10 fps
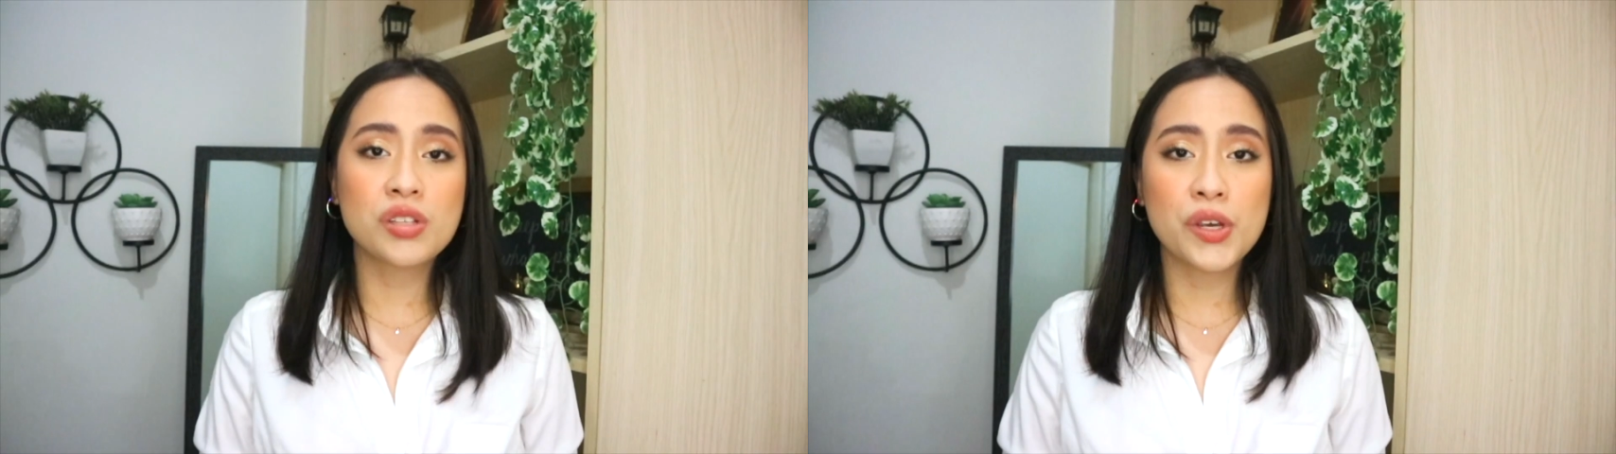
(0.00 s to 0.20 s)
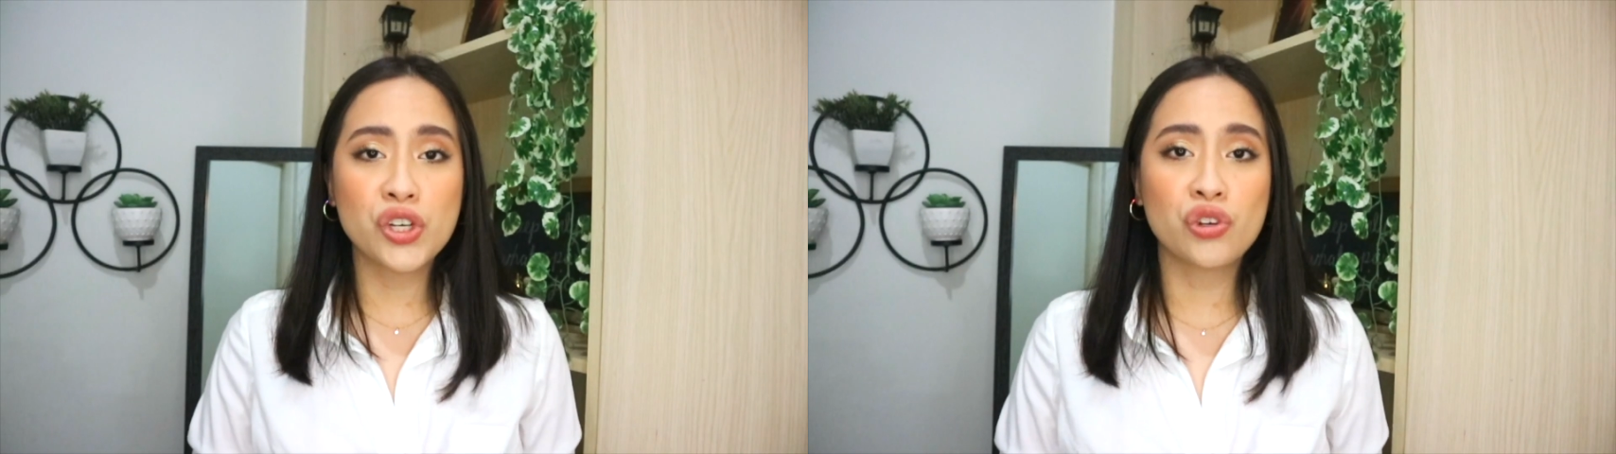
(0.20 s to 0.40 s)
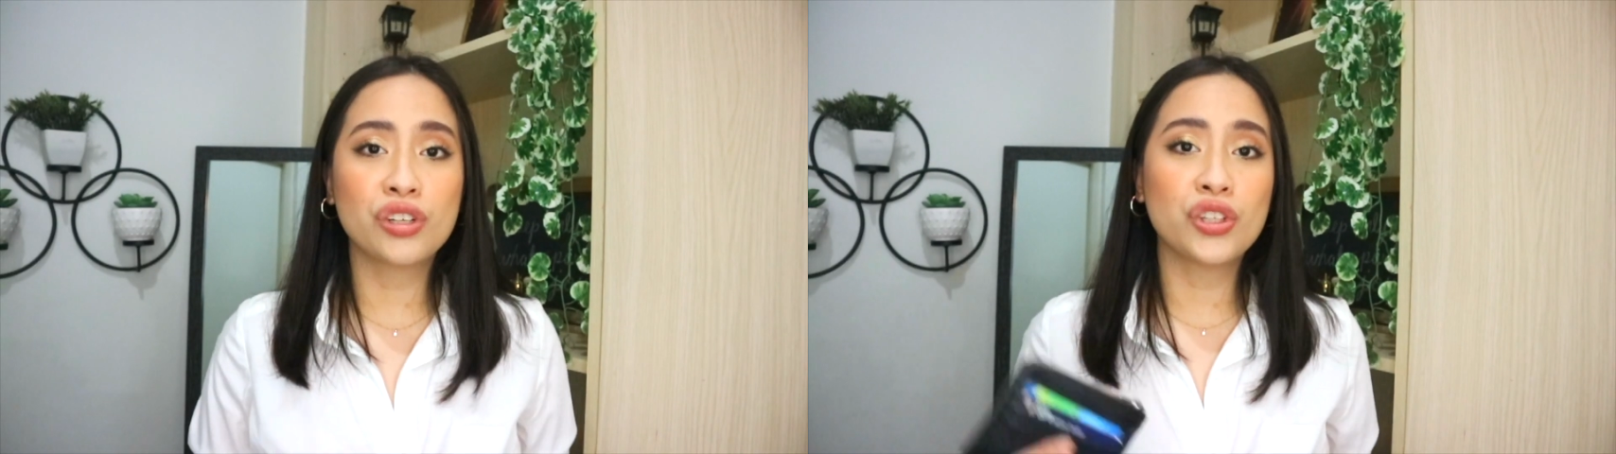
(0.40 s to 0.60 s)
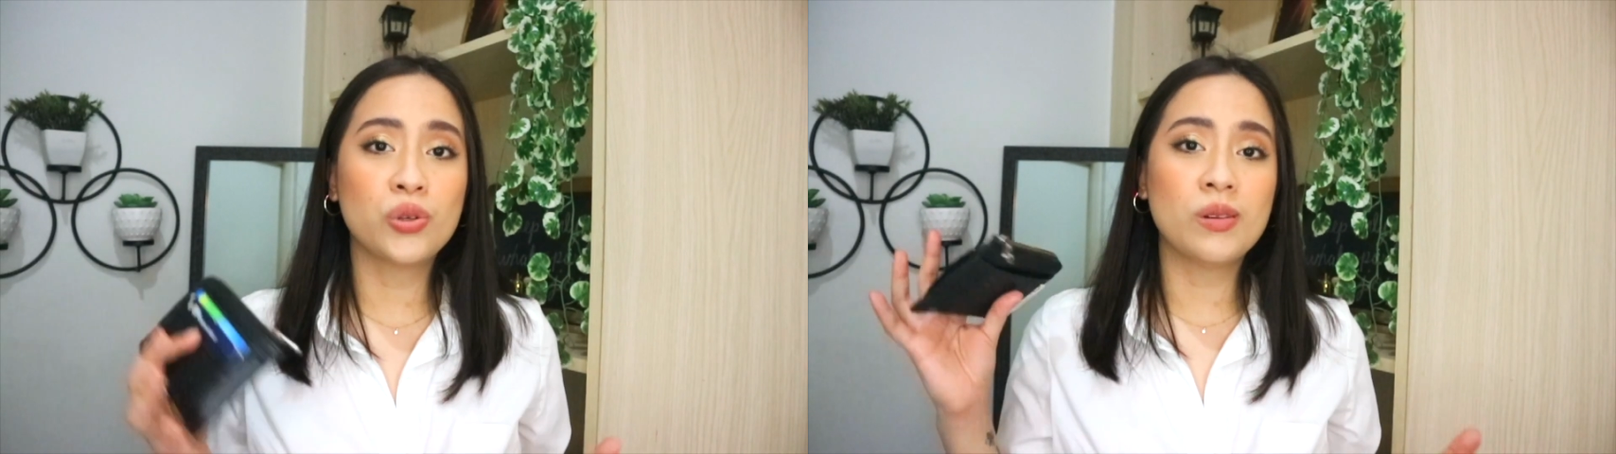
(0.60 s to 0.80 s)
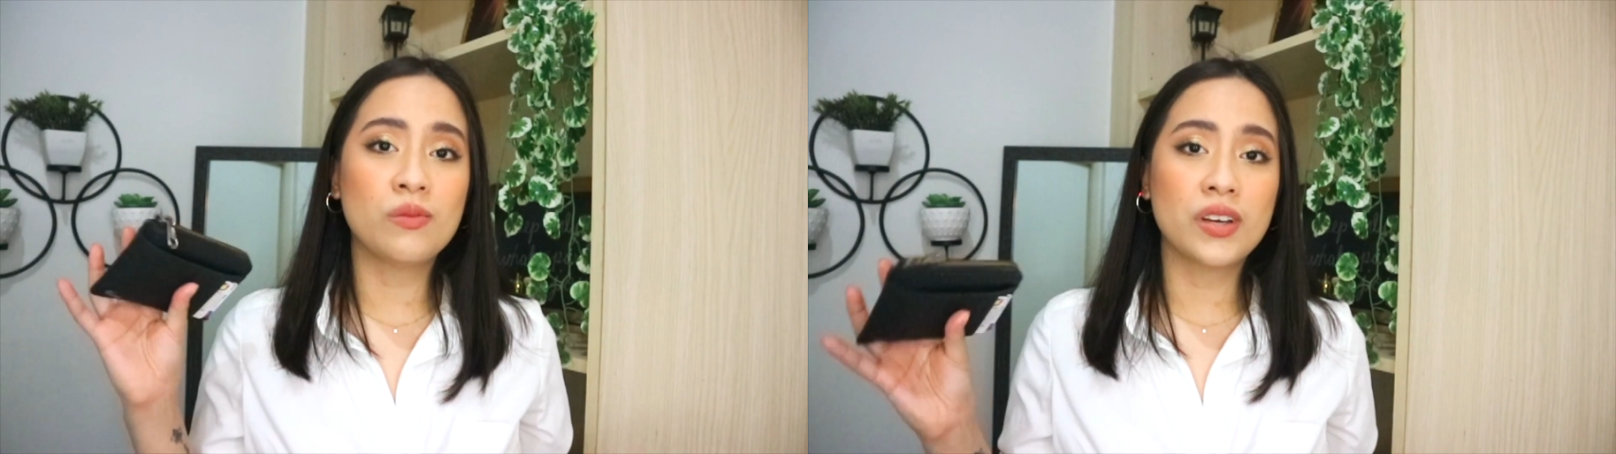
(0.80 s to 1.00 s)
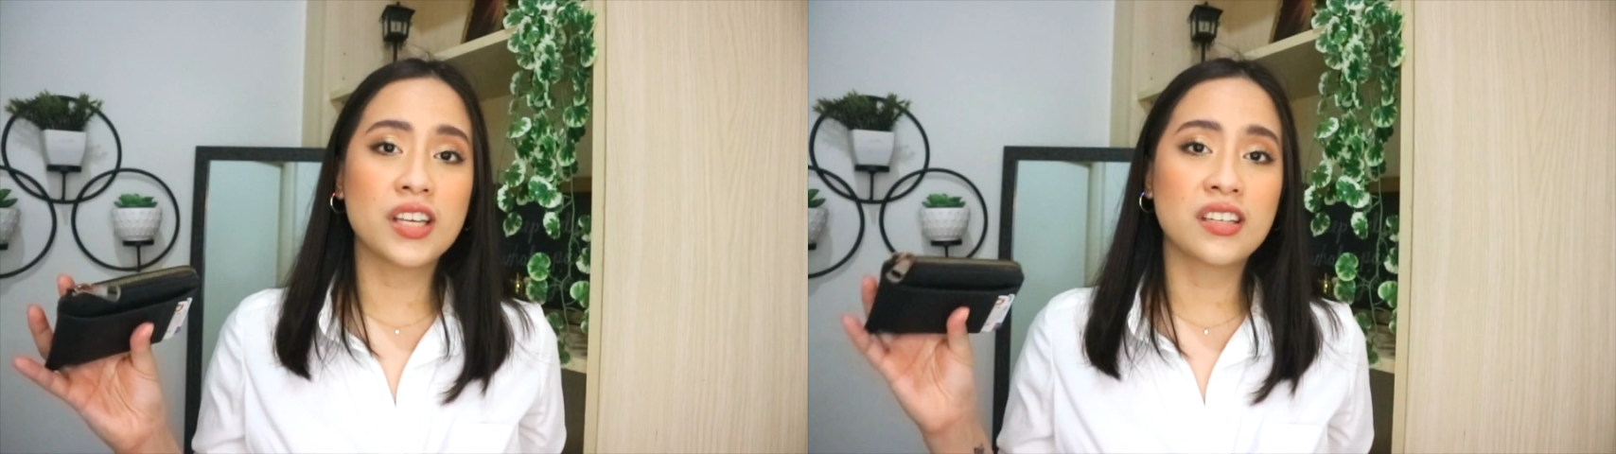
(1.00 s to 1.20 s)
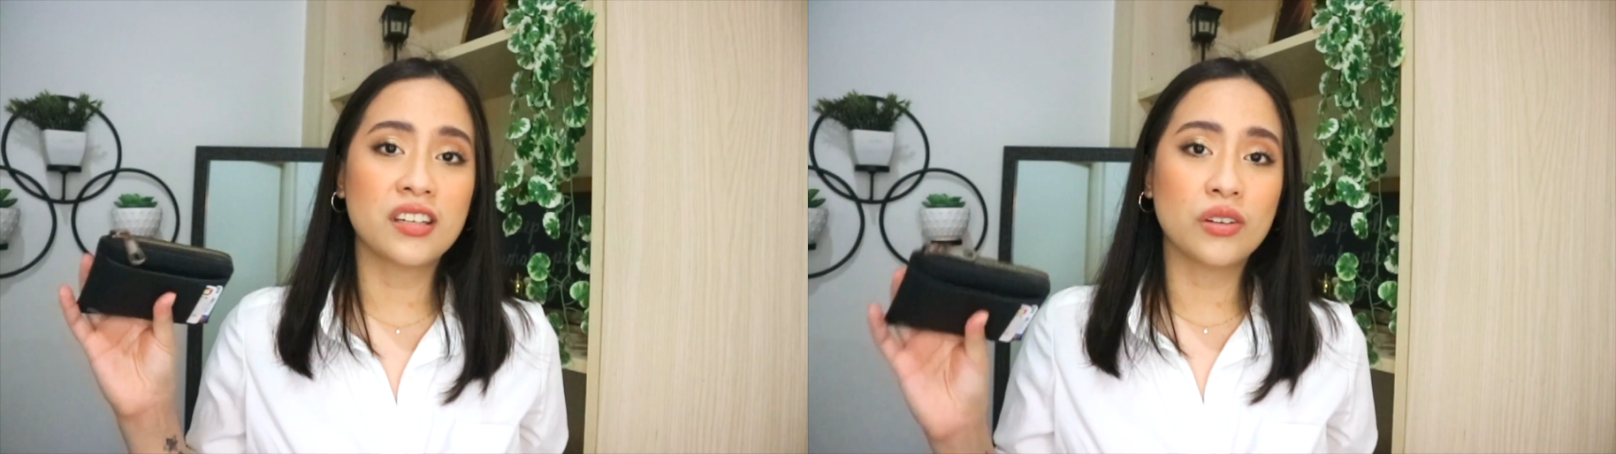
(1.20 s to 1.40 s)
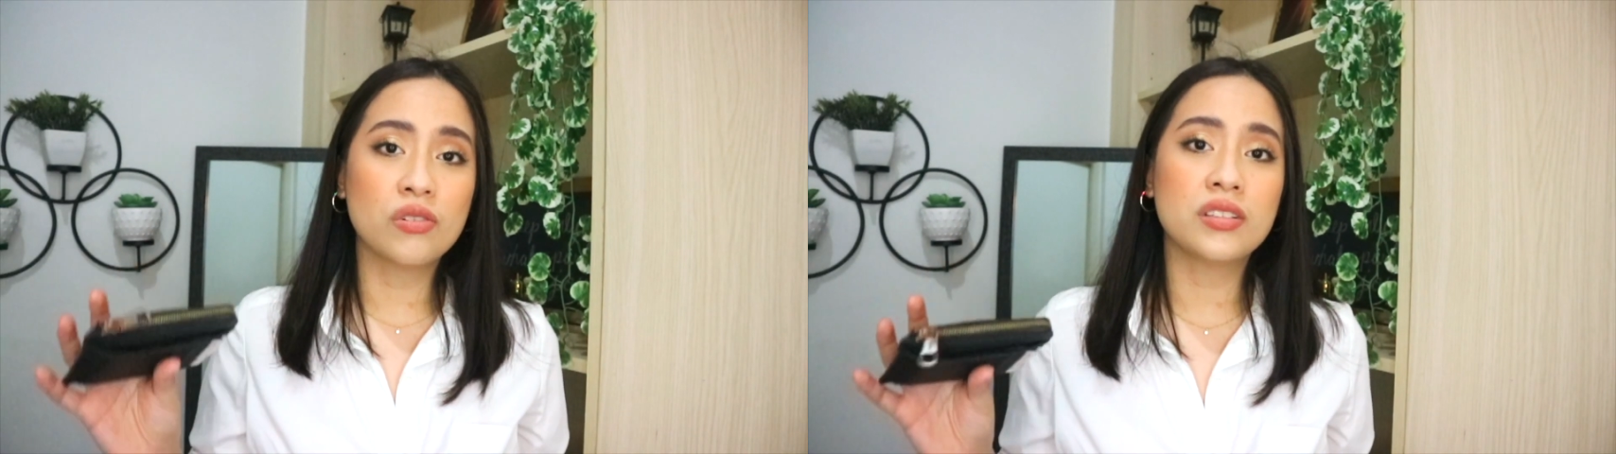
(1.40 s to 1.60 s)
make sure that you invest in
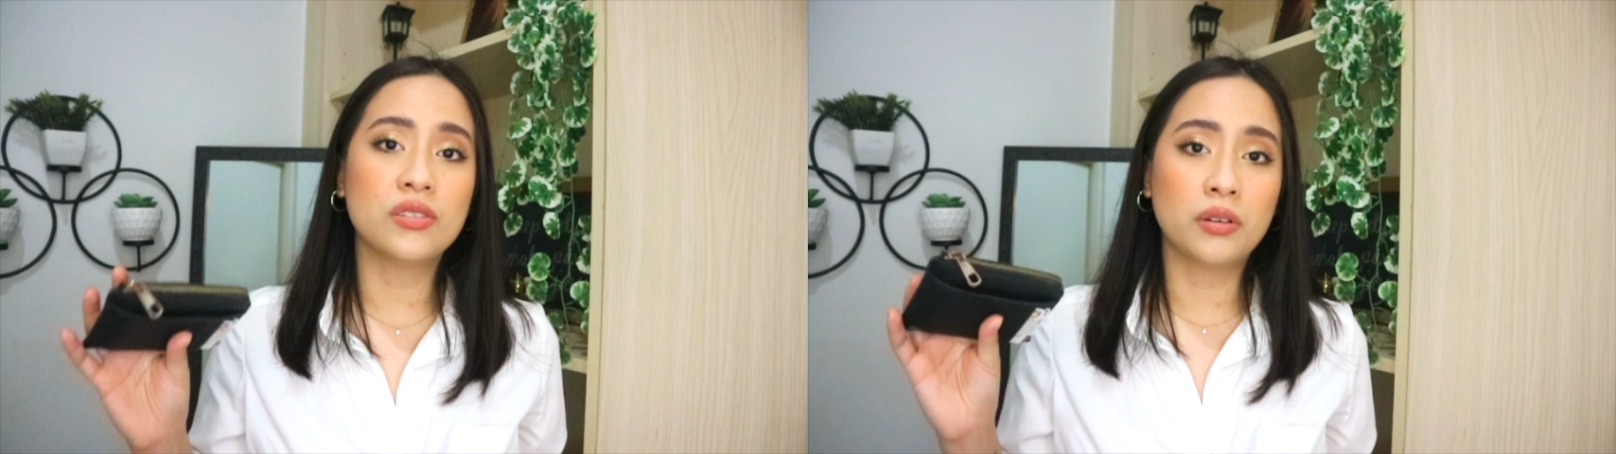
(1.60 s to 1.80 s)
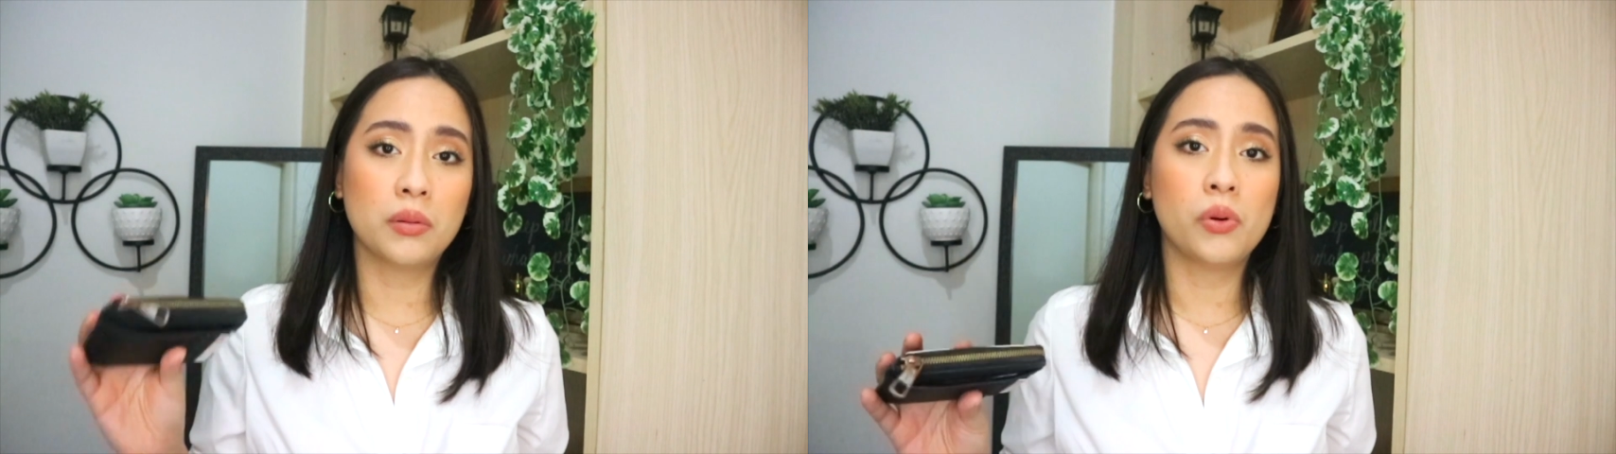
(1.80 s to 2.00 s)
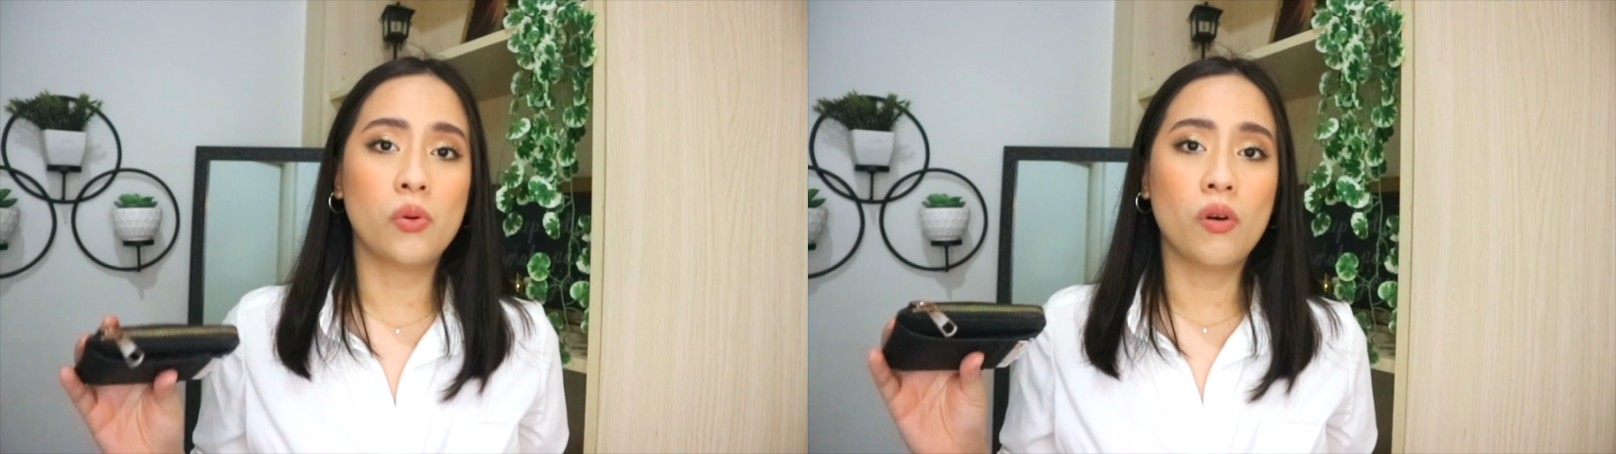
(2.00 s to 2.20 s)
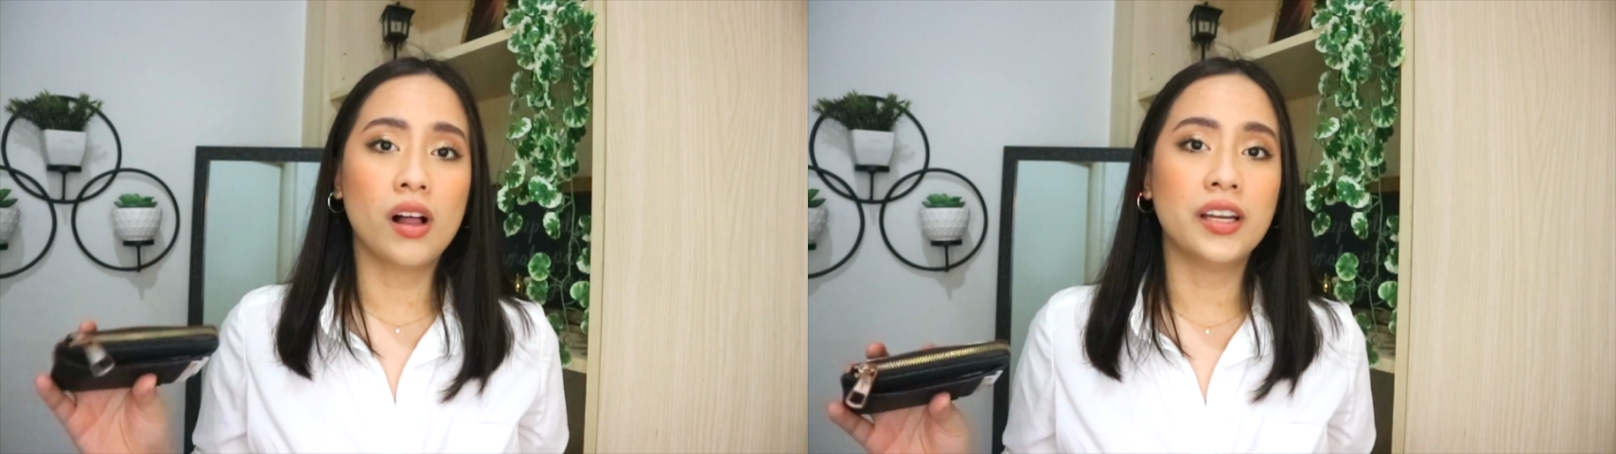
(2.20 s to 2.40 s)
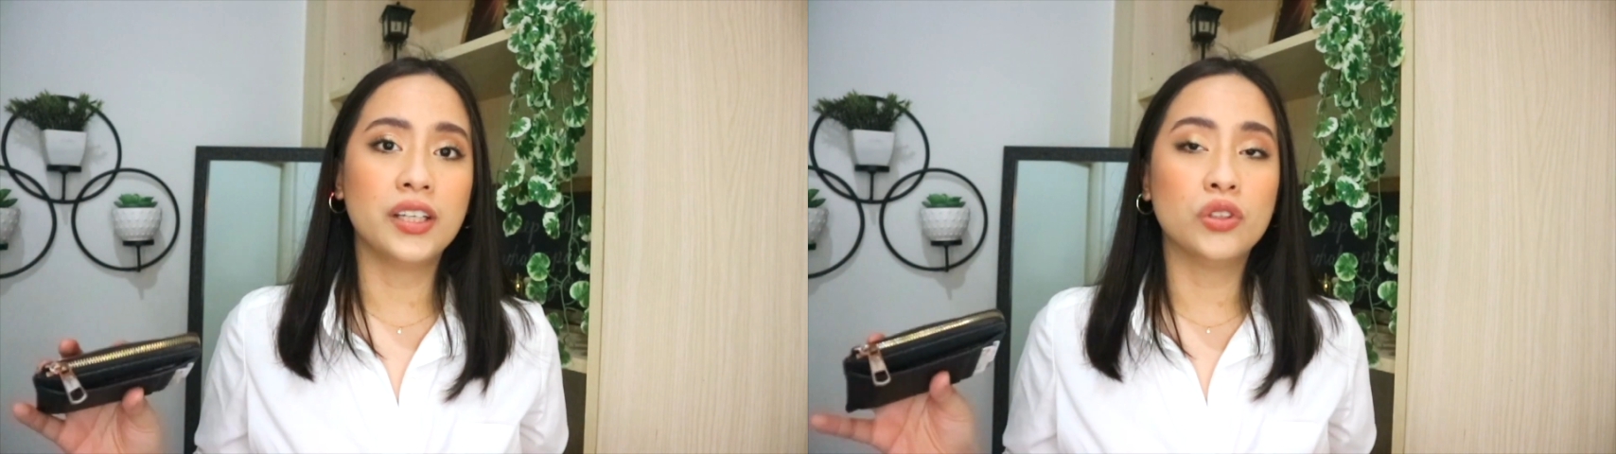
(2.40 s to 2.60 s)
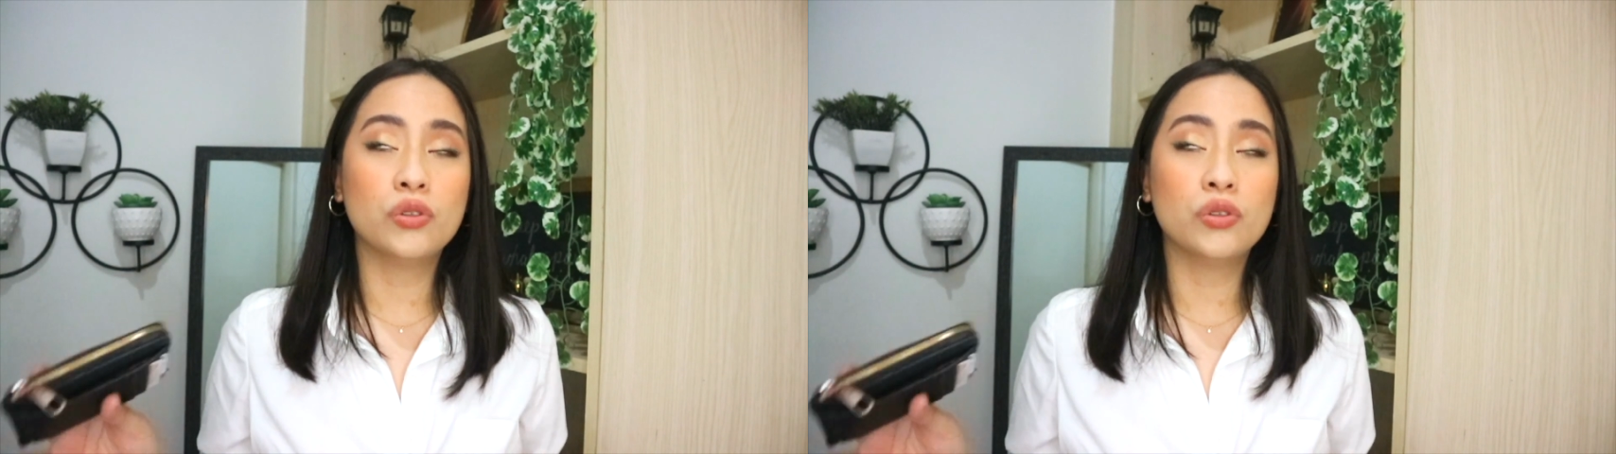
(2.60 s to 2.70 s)
a good durable wallet.